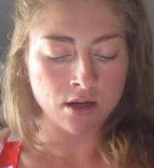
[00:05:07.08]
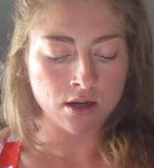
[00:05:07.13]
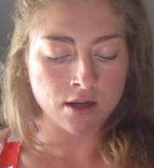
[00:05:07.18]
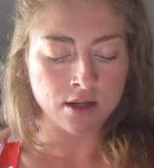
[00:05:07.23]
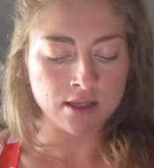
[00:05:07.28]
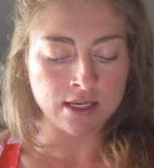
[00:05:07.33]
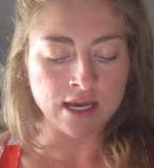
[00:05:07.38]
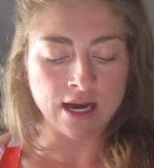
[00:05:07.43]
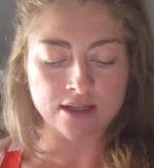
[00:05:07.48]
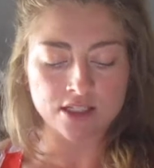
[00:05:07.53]

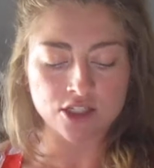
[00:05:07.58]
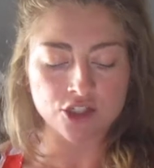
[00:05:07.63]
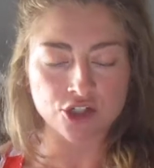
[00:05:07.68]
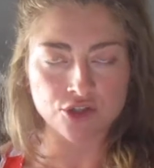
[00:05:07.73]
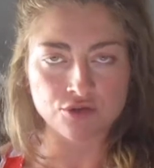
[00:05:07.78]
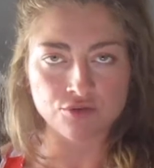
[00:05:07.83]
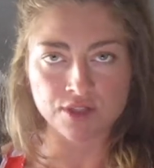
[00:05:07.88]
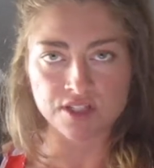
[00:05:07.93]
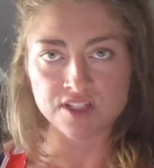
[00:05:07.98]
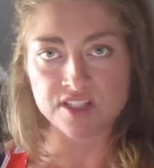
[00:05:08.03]
yeah, it's just
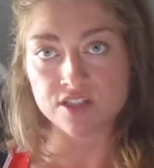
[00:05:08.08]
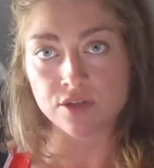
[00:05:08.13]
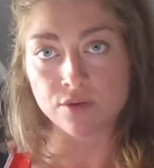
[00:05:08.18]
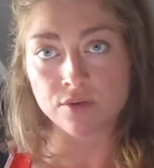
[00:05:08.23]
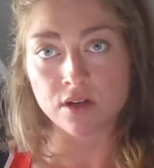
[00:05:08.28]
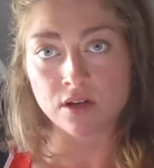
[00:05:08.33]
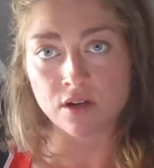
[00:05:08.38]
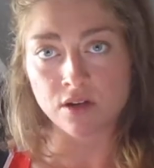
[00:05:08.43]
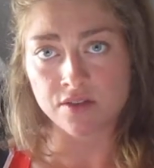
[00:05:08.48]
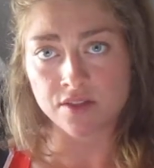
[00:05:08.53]
really
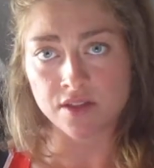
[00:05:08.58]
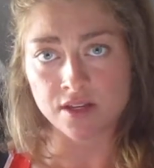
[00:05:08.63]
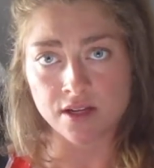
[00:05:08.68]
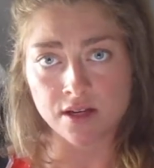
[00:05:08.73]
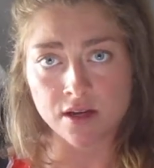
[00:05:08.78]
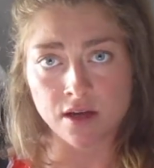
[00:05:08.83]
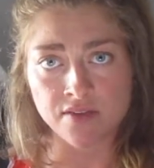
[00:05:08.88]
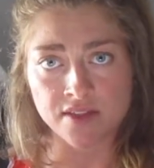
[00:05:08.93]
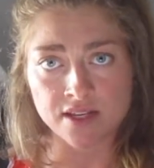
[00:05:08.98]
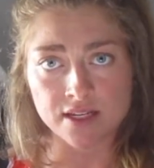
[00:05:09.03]
soothing on
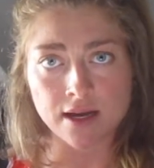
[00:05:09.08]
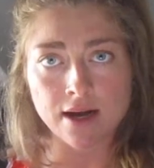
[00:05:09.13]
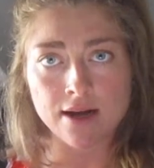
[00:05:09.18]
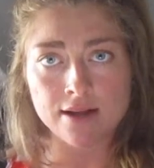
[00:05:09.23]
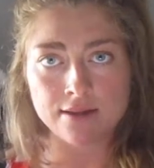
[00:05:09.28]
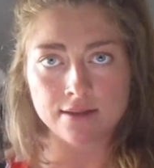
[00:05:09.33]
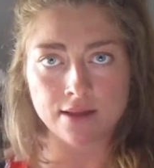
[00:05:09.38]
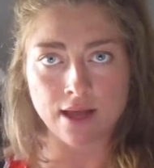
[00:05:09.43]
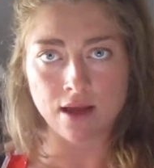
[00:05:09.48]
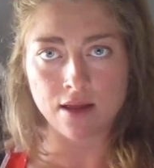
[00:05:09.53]
the gut,
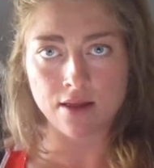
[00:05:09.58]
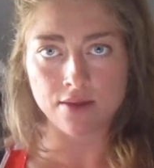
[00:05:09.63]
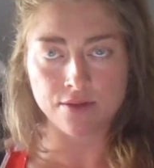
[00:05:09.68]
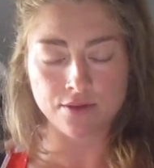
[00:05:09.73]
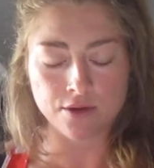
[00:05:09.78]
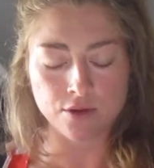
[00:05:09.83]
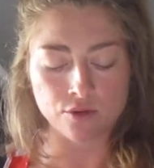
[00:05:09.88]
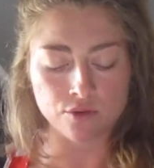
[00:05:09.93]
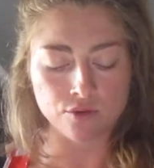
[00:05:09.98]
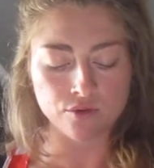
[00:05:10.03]
and that
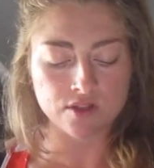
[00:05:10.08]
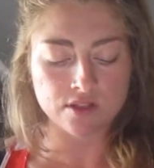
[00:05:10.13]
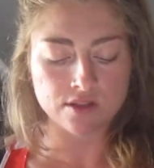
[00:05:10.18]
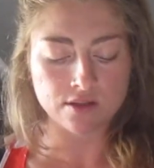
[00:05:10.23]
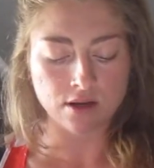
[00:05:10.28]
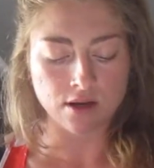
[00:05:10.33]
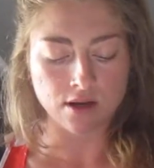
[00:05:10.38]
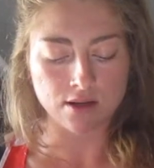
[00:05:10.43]
those